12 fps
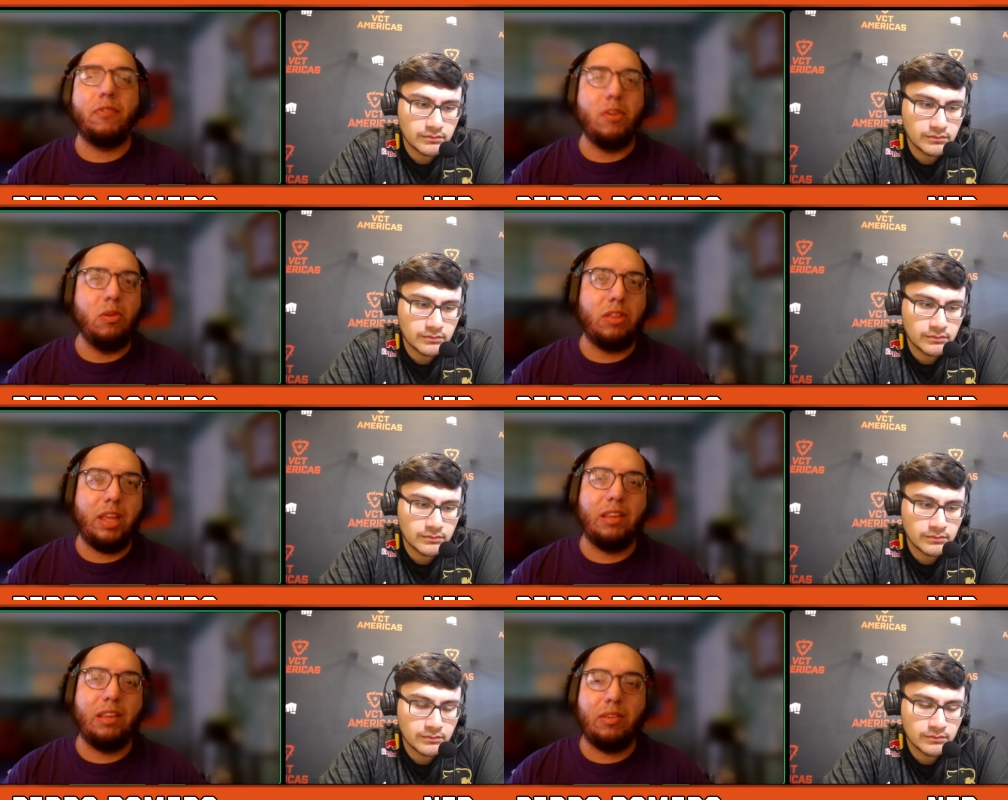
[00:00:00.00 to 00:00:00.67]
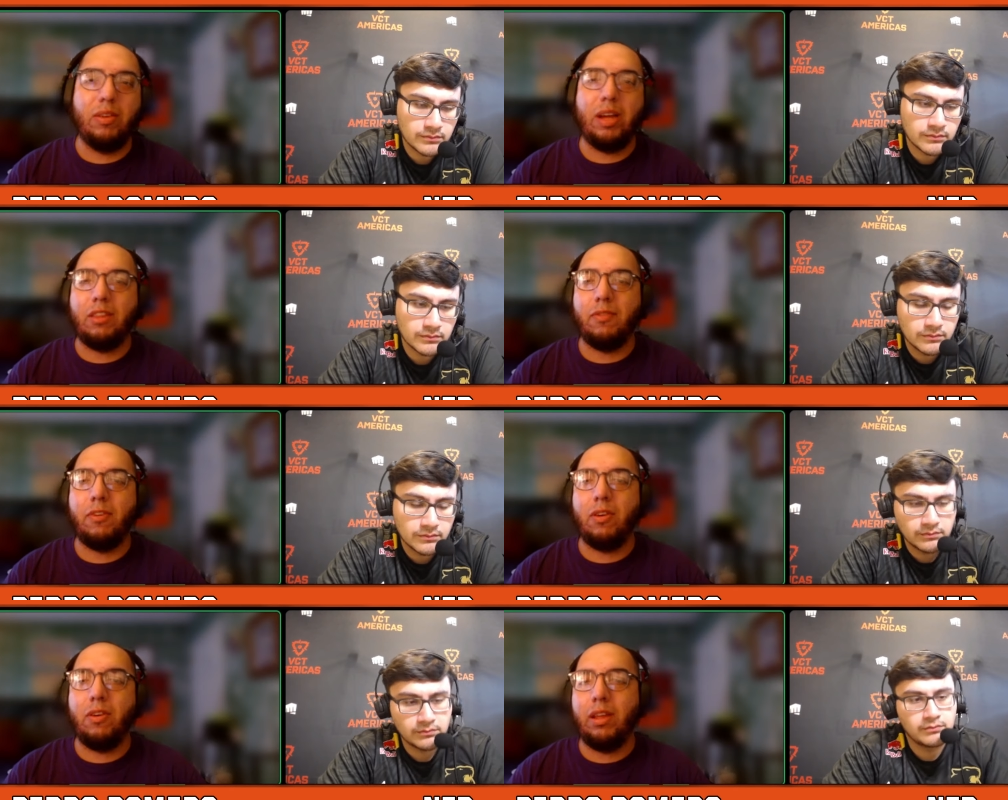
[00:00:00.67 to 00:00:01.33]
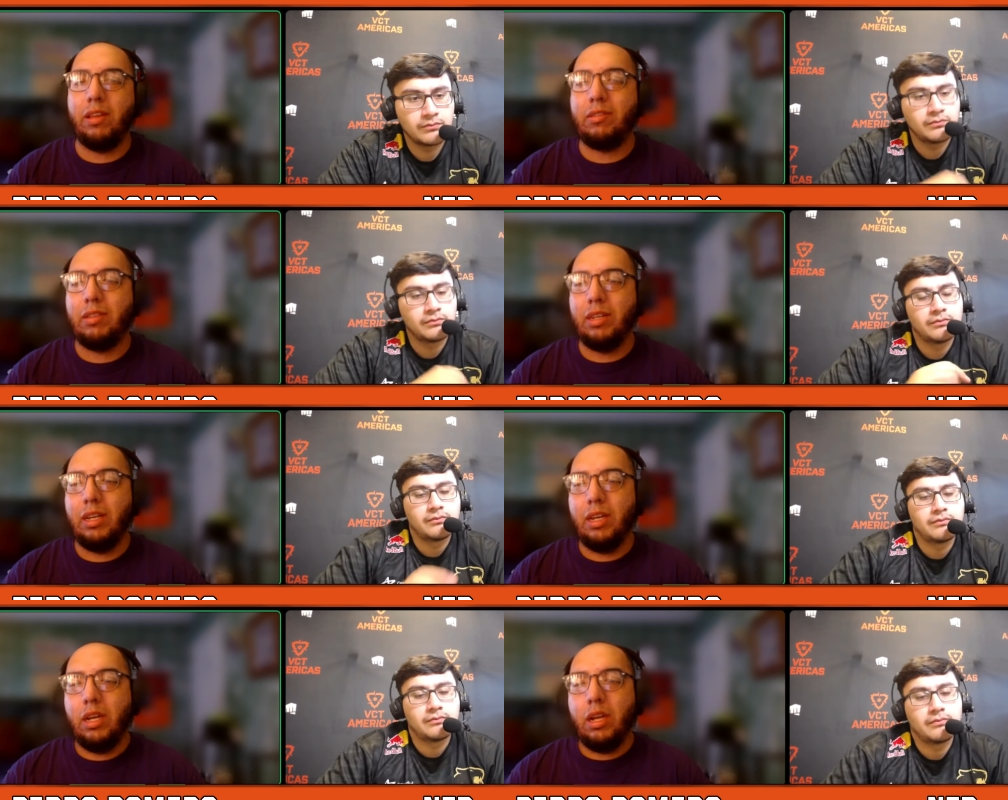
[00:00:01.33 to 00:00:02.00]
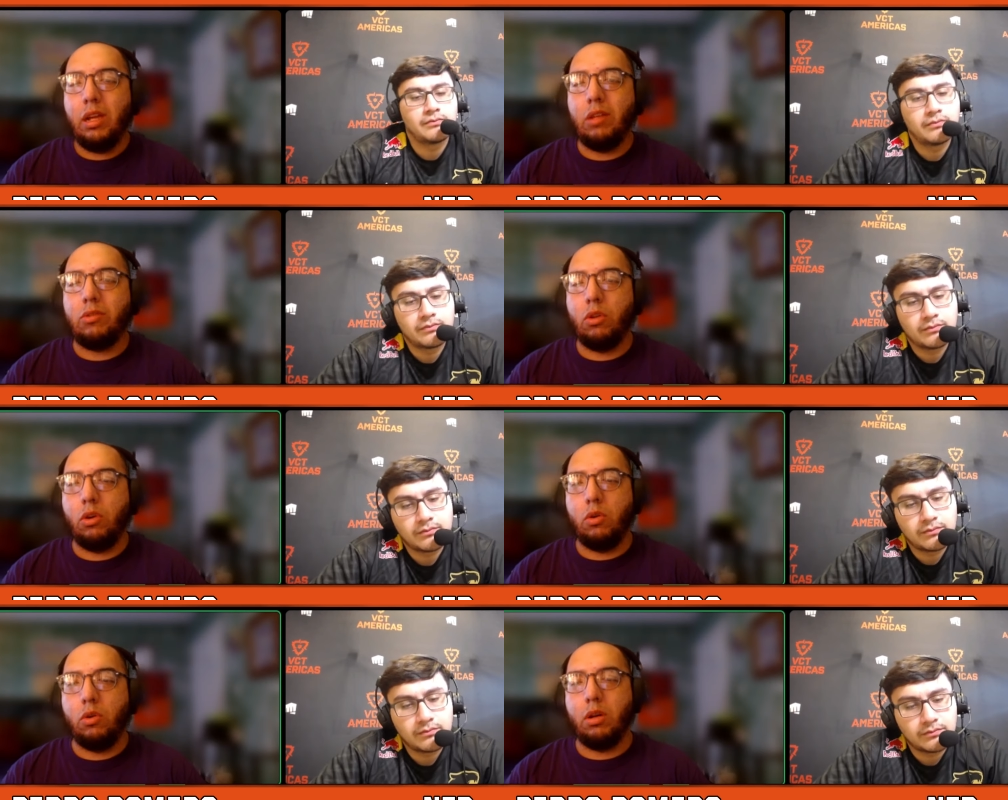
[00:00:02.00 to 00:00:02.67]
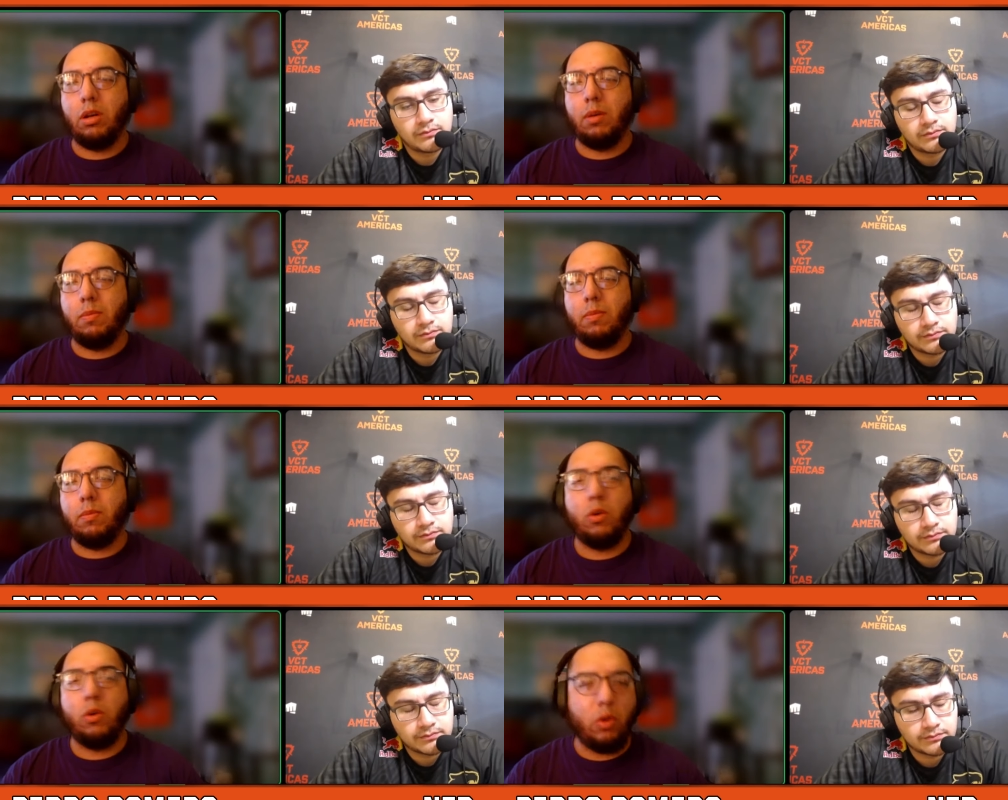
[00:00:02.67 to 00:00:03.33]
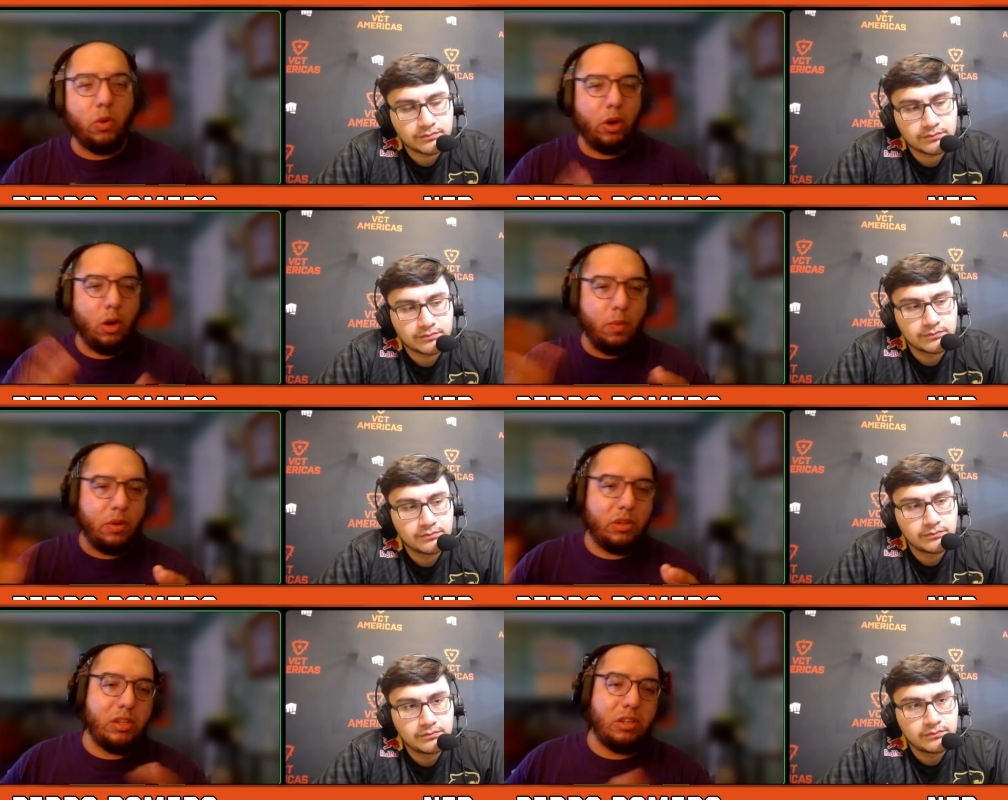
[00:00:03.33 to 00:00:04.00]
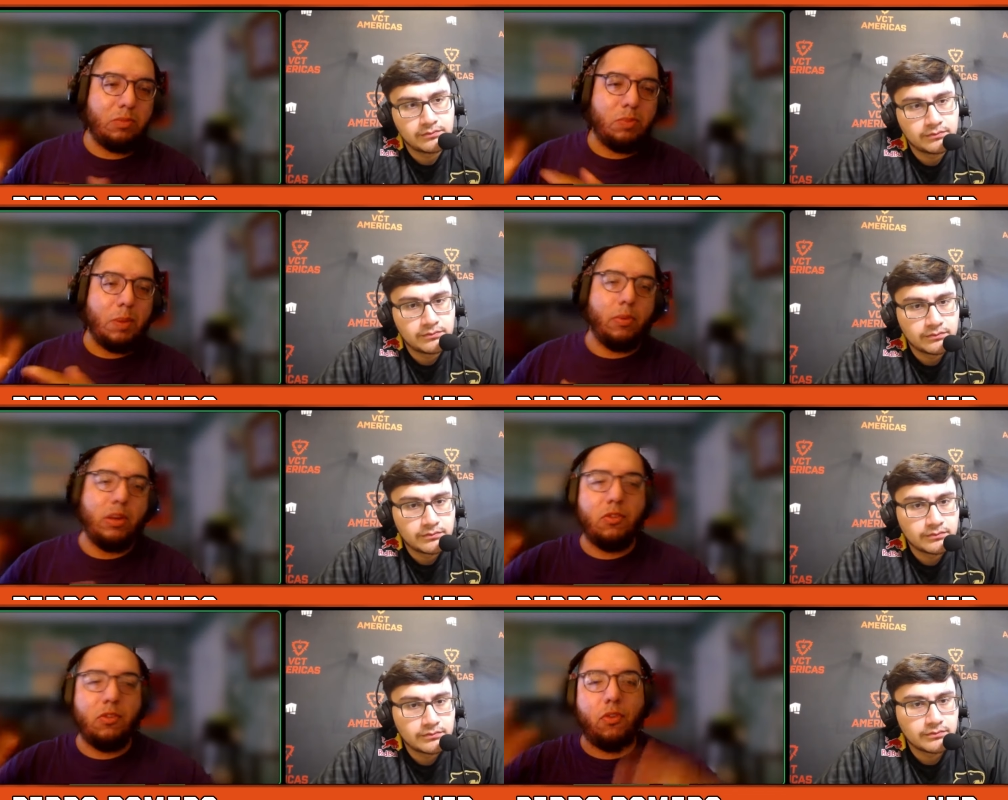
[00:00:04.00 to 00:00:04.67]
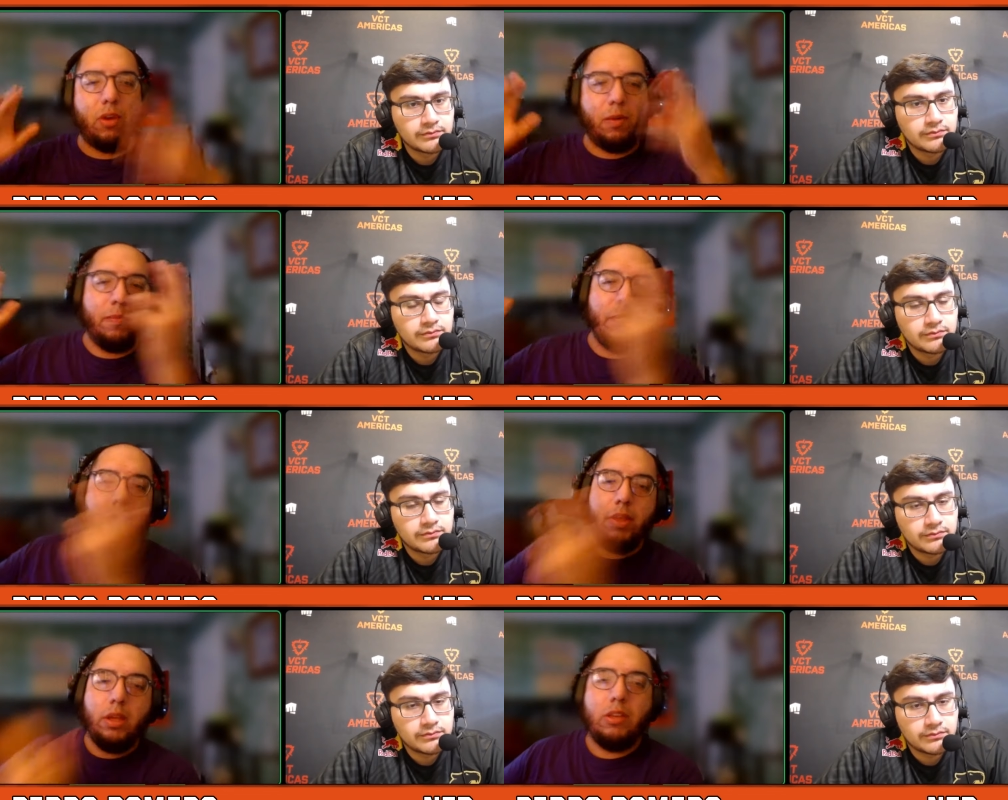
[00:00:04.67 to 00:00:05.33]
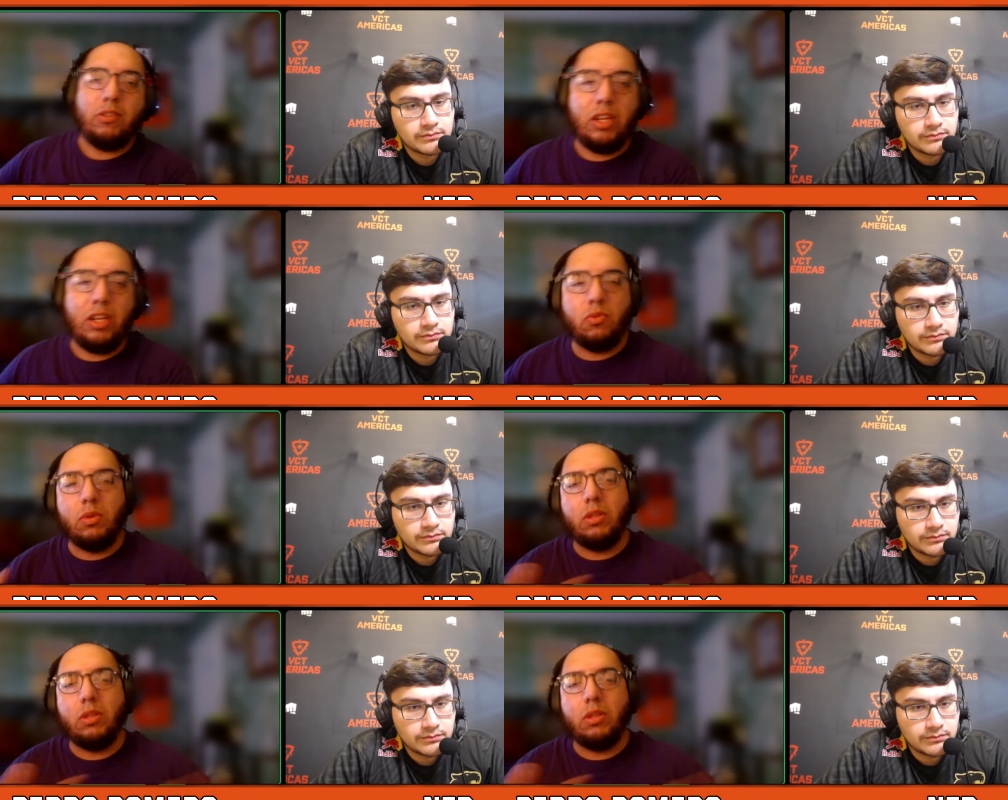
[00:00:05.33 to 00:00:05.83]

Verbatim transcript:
Speaker 1: a few things, you know, at the very least. And so going over to just preparation from stage